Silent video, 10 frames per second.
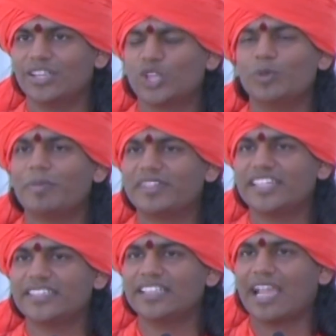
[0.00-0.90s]
you may be
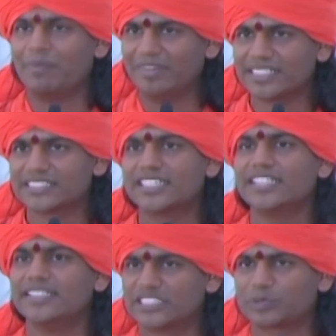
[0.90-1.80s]
thinking I am interested
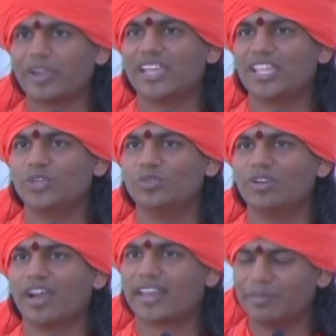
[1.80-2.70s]
in inspiring you,
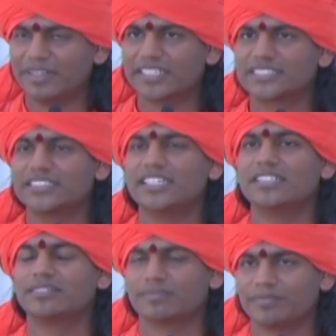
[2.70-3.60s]
or I am interested
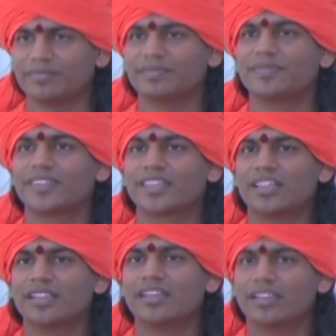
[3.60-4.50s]
in um,
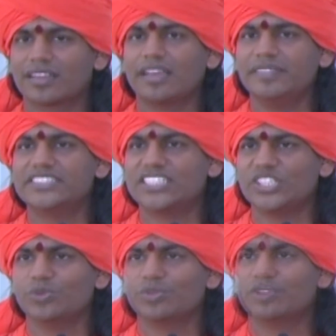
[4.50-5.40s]

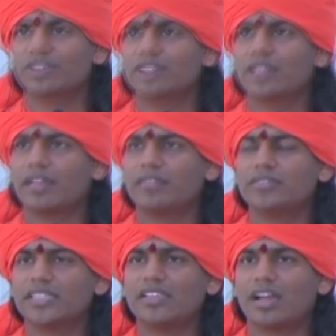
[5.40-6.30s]
convincing you. I have
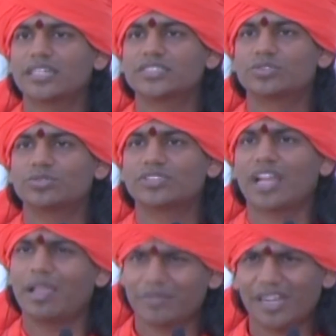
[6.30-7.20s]
to tell the honest truth.
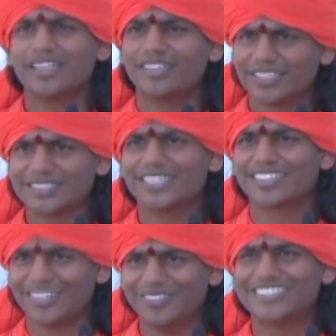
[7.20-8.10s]
I am not interested
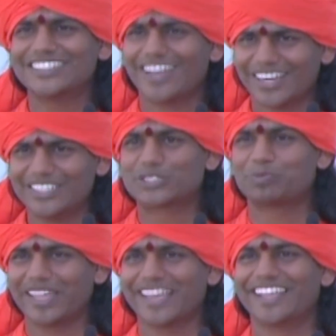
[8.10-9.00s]
in convincing or
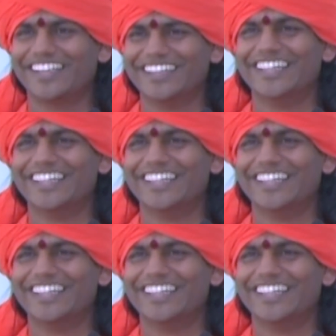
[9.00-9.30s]
inspiring.